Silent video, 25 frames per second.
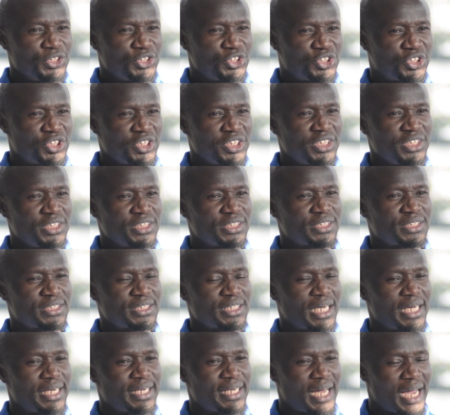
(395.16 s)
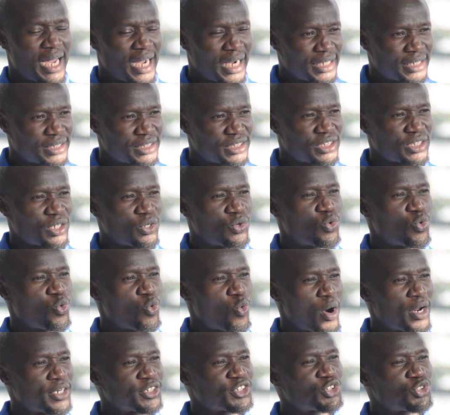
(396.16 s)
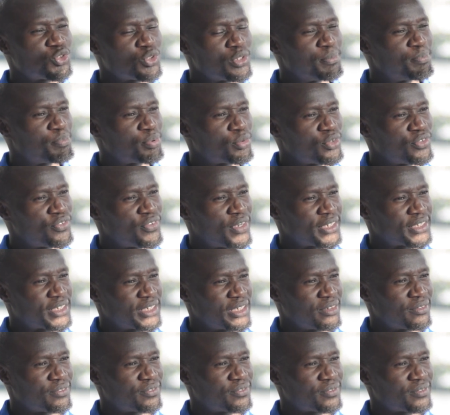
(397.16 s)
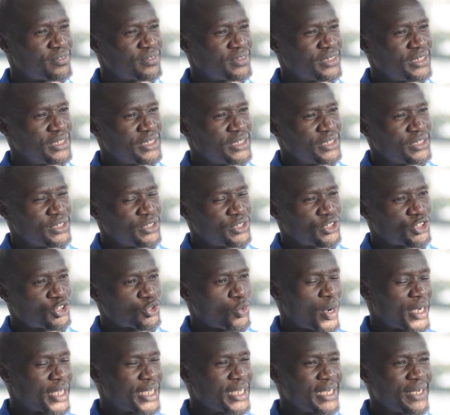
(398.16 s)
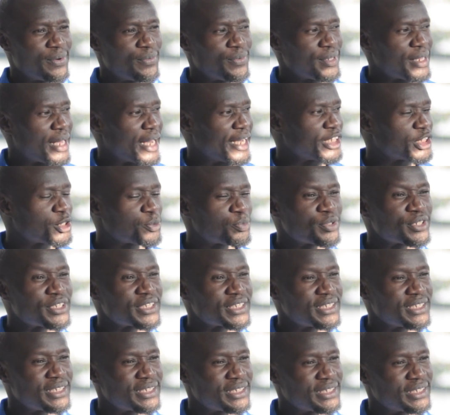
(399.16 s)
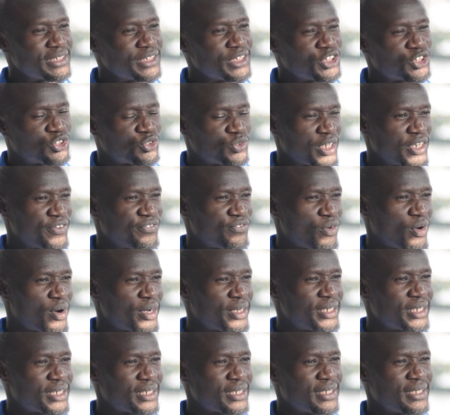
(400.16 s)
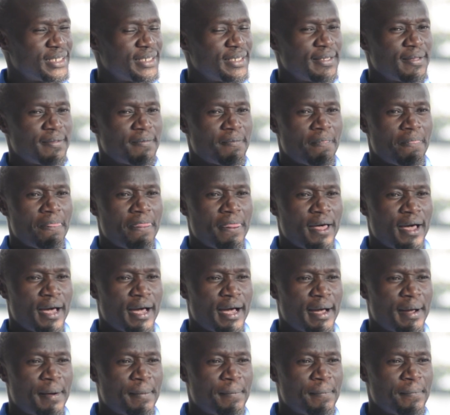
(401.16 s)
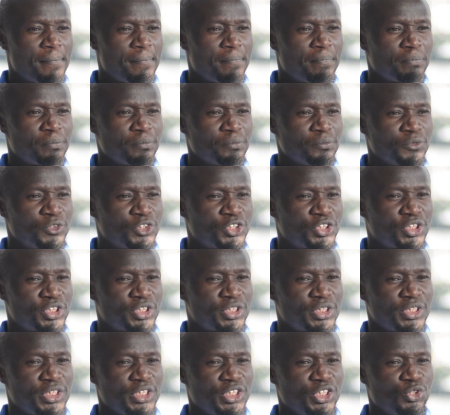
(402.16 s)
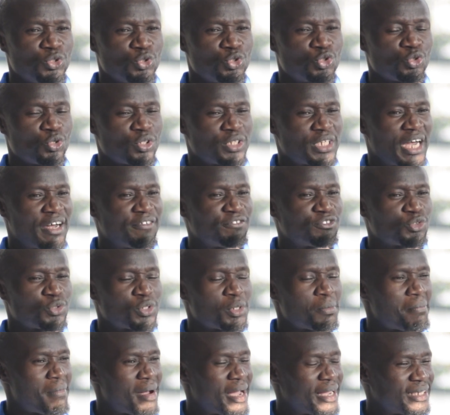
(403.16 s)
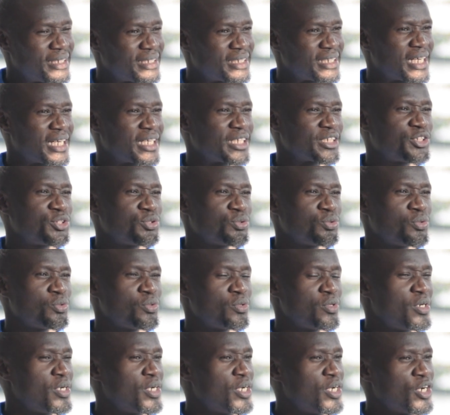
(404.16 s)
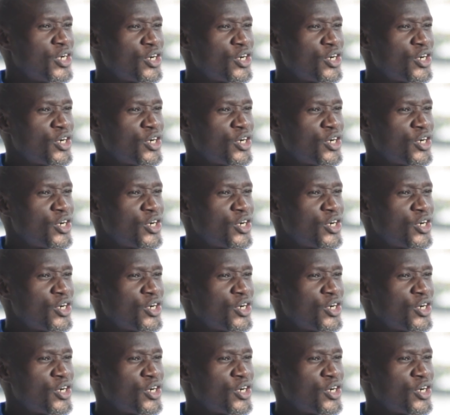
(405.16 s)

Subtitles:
she's an actor who wants to improve herself. So working with her is pretty straightforward. You do not have to remind her to